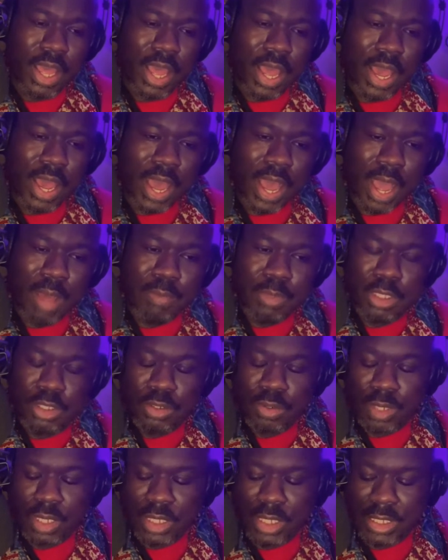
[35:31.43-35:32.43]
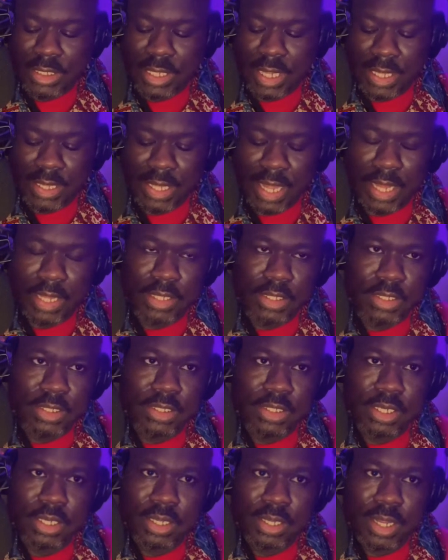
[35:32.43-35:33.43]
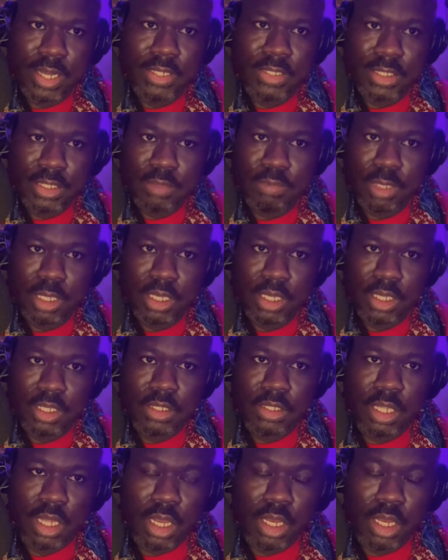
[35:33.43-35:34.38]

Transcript: I, am enjoying these anthologies and collections because